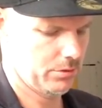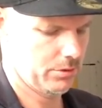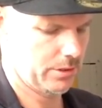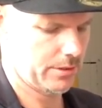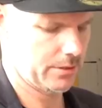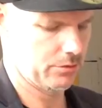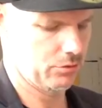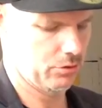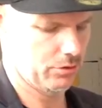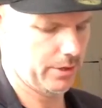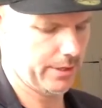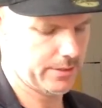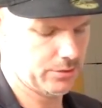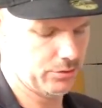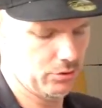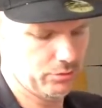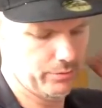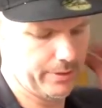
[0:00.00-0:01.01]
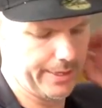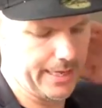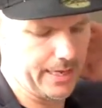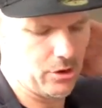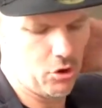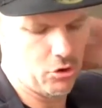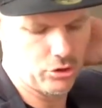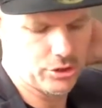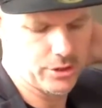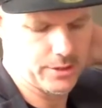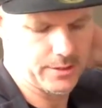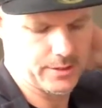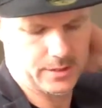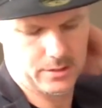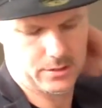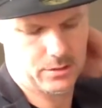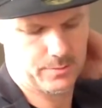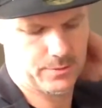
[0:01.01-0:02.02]
it's not really
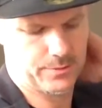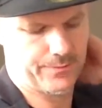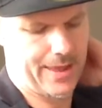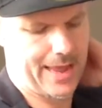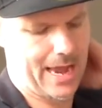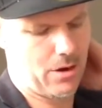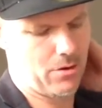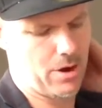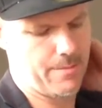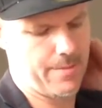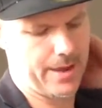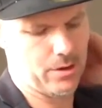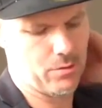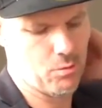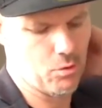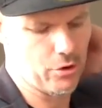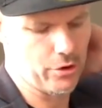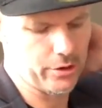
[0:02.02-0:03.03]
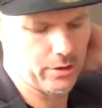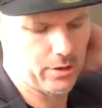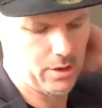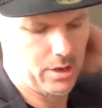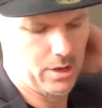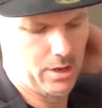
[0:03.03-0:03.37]
conscious in terms of how I make work,